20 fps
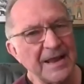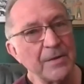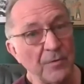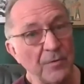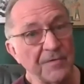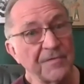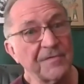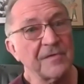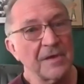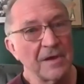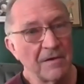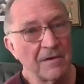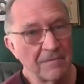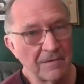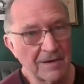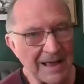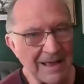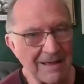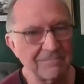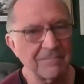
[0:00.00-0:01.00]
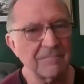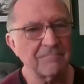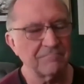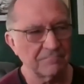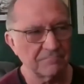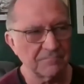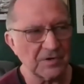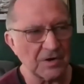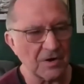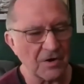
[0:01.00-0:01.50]
was
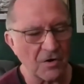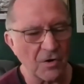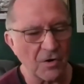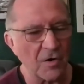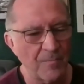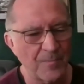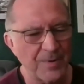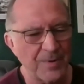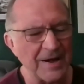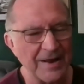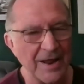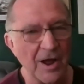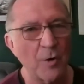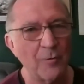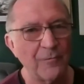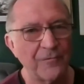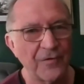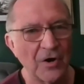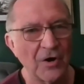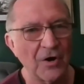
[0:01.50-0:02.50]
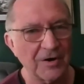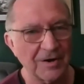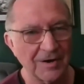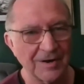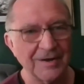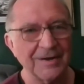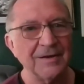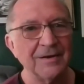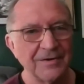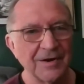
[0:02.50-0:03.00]
completely
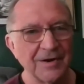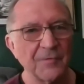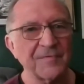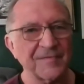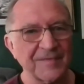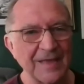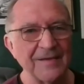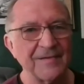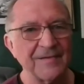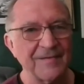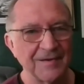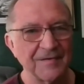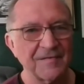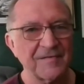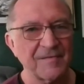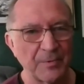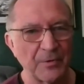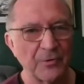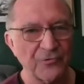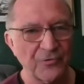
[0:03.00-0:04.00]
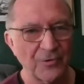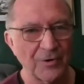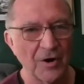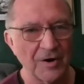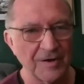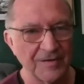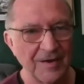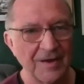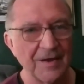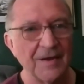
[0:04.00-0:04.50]
overtly, stating spiritual
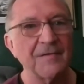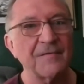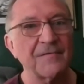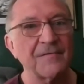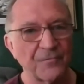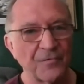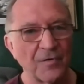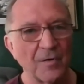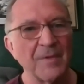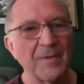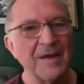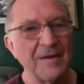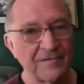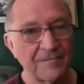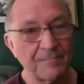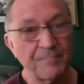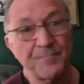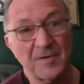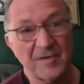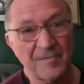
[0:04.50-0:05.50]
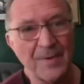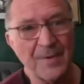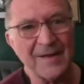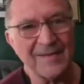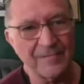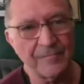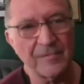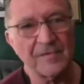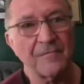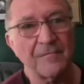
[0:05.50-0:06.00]
ideas from his
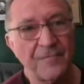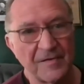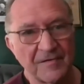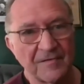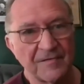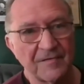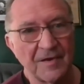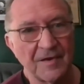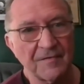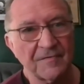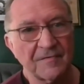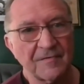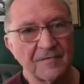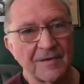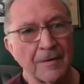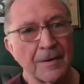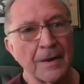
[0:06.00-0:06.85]
perspective as a physicist.